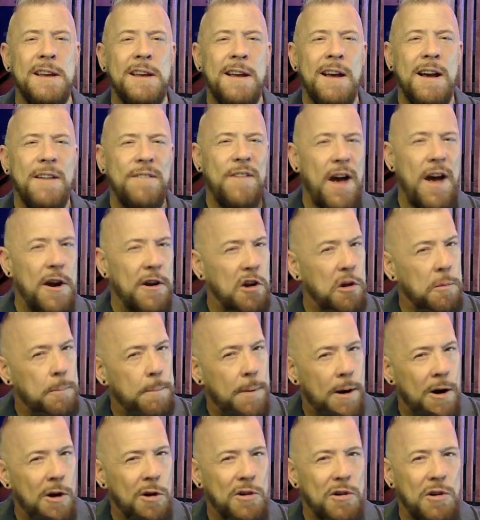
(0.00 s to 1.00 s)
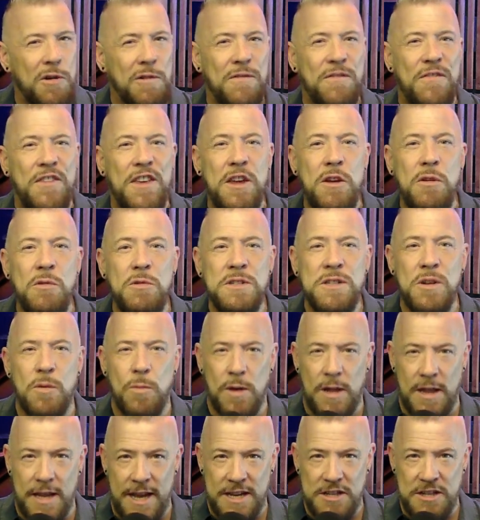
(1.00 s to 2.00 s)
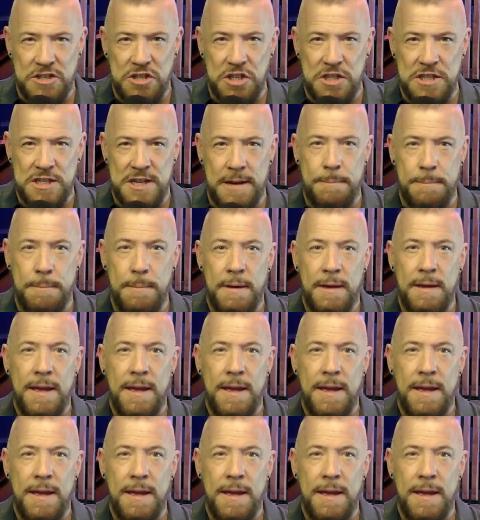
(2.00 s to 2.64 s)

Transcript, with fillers: of how your partner views the relationship